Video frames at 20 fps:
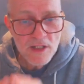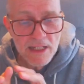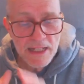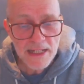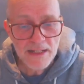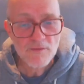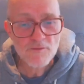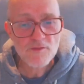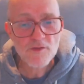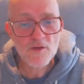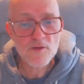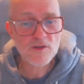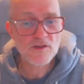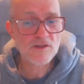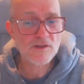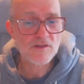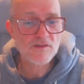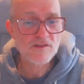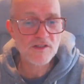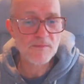can focus
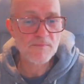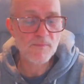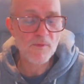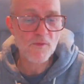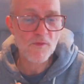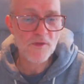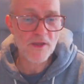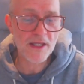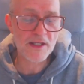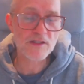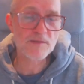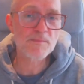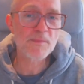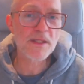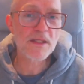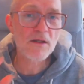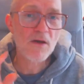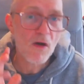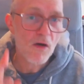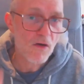on the simple things,
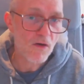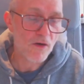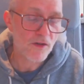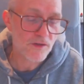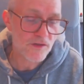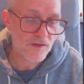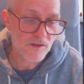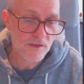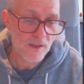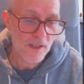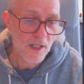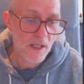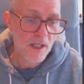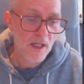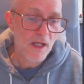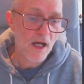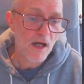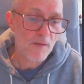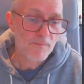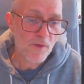because
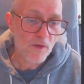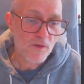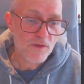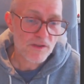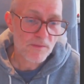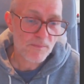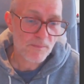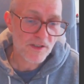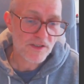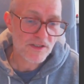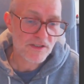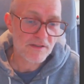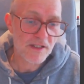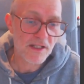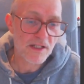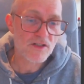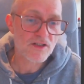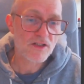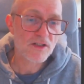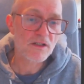a poster
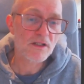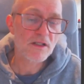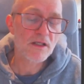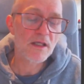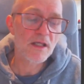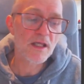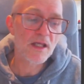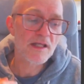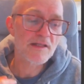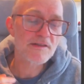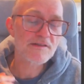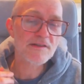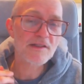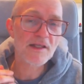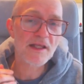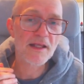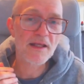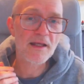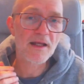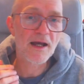presentation is,
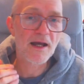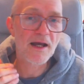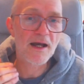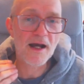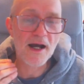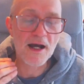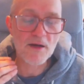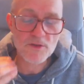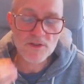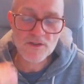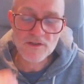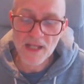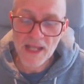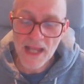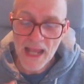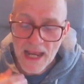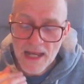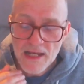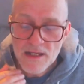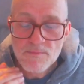I would say,
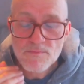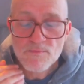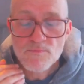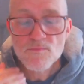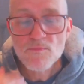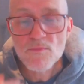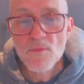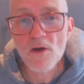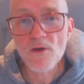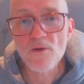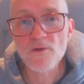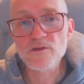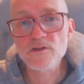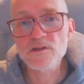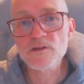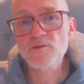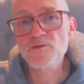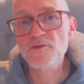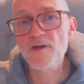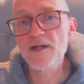at
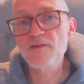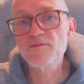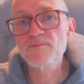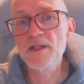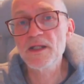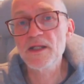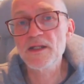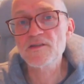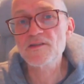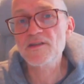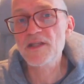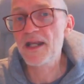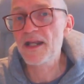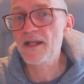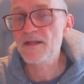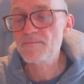most 5 minutes, and at